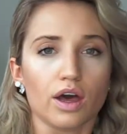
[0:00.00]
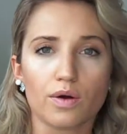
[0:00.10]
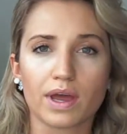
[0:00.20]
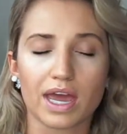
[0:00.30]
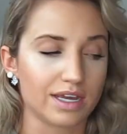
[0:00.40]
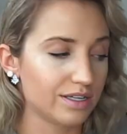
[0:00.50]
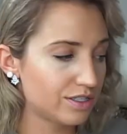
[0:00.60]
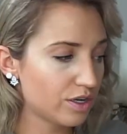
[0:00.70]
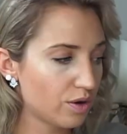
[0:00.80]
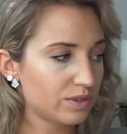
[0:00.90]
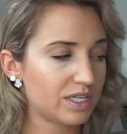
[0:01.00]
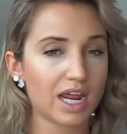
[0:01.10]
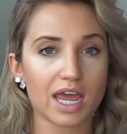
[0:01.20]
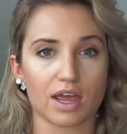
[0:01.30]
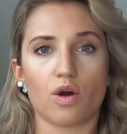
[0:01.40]
Okay, so
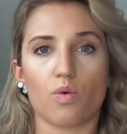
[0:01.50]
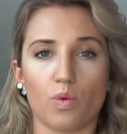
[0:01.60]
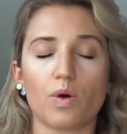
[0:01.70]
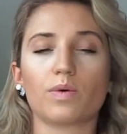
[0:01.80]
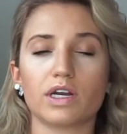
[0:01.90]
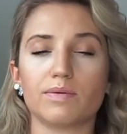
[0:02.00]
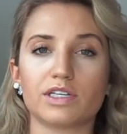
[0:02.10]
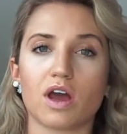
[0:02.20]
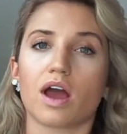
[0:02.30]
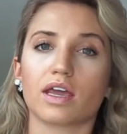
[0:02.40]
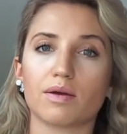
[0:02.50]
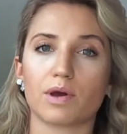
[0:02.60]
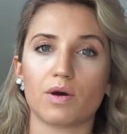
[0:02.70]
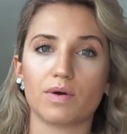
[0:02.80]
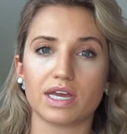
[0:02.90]
today, what we're going to be talking
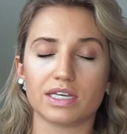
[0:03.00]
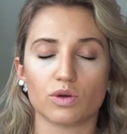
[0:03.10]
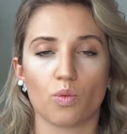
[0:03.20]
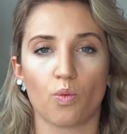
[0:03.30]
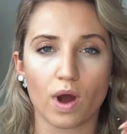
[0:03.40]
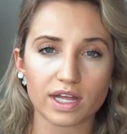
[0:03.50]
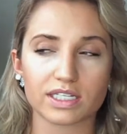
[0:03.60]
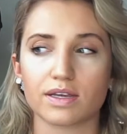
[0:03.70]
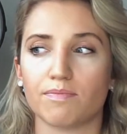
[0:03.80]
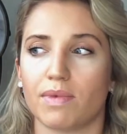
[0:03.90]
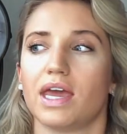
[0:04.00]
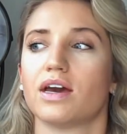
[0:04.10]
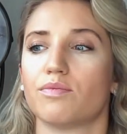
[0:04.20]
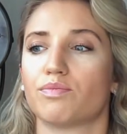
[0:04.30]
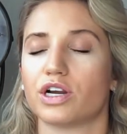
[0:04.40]
about is what
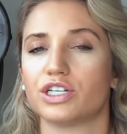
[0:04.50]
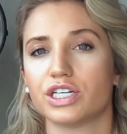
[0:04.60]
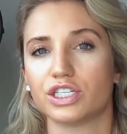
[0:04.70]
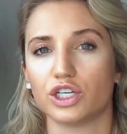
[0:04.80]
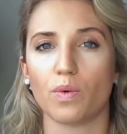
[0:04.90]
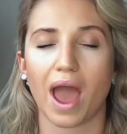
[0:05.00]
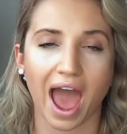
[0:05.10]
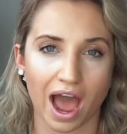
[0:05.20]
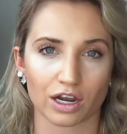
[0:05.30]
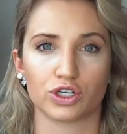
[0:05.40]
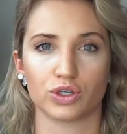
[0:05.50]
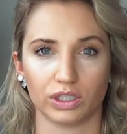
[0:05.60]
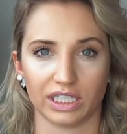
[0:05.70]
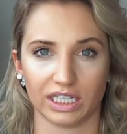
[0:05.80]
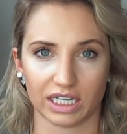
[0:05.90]
makeup brushes you
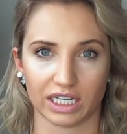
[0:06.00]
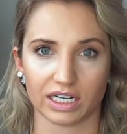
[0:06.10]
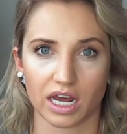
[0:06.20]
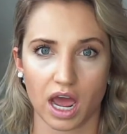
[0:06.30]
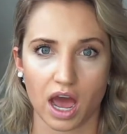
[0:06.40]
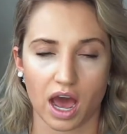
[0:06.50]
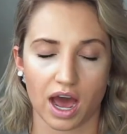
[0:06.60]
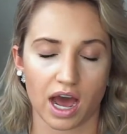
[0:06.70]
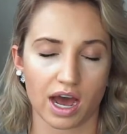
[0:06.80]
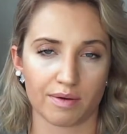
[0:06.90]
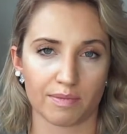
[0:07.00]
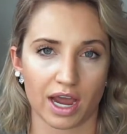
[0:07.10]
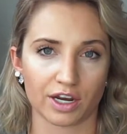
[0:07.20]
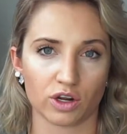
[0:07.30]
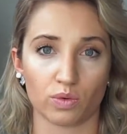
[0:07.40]
actually need.
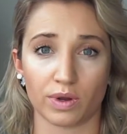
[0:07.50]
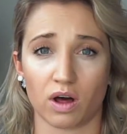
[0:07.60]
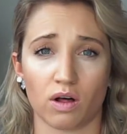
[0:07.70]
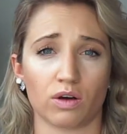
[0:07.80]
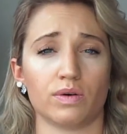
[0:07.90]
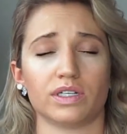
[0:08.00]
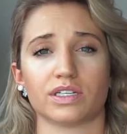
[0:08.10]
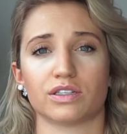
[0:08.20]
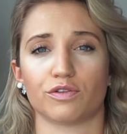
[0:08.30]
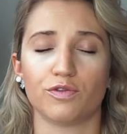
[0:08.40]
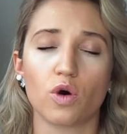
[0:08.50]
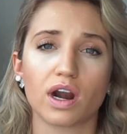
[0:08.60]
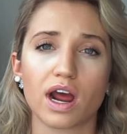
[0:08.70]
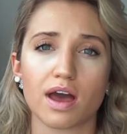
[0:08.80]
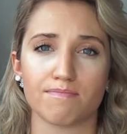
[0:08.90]
I know we all go into
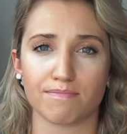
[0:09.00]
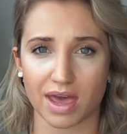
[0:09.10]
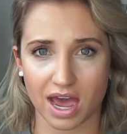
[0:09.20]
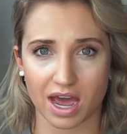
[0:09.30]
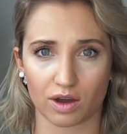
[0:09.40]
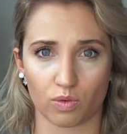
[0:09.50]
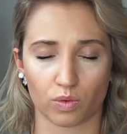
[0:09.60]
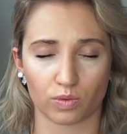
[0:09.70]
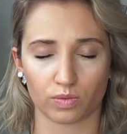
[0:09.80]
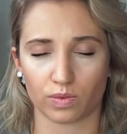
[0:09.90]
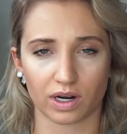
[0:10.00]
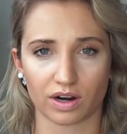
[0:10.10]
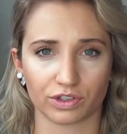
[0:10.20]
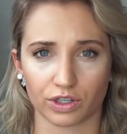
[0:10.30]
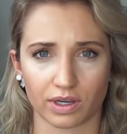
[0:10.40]
Sephora, MAC,
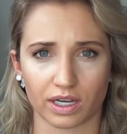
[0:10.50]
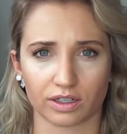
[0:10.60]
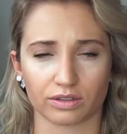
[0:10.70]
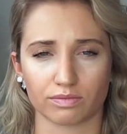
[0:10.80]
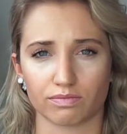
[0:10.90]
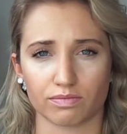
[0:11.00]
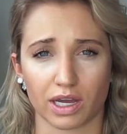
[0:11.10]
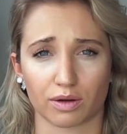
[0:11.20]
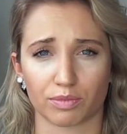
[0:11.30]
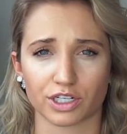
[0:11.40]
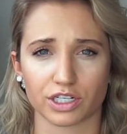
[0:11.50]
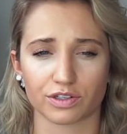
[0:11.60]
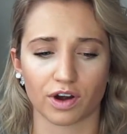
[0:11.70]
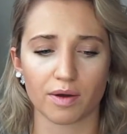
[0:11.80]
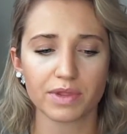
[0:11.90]
wherever you get your makeup
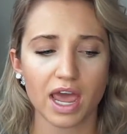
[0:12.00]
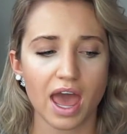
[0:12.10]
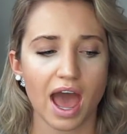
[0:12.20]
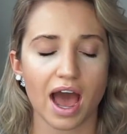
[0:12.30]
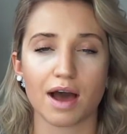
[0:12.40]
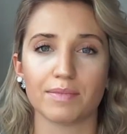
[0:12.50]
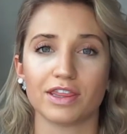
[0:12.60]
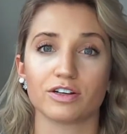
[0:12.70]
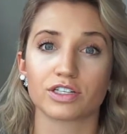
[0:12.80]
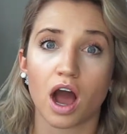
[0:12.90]
brushes from, and there's